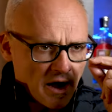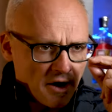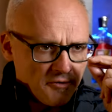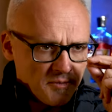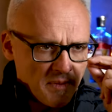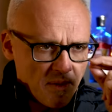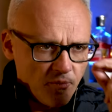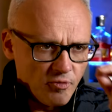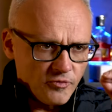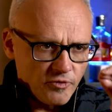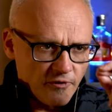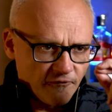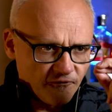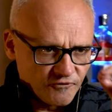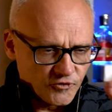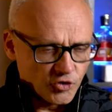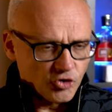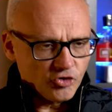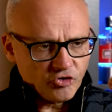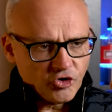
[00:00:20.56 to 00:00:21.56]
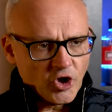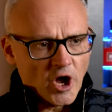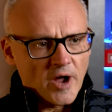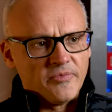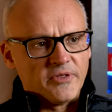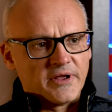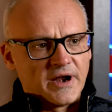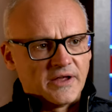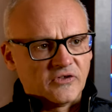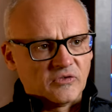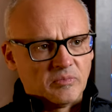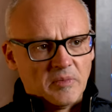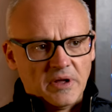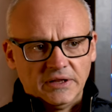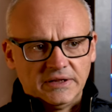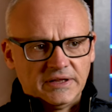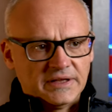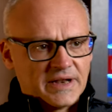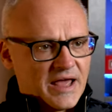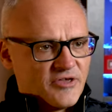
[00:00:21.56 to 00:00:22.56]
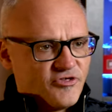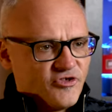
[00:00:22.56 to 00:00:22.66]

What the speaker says: I remember the first time that I smelled it, I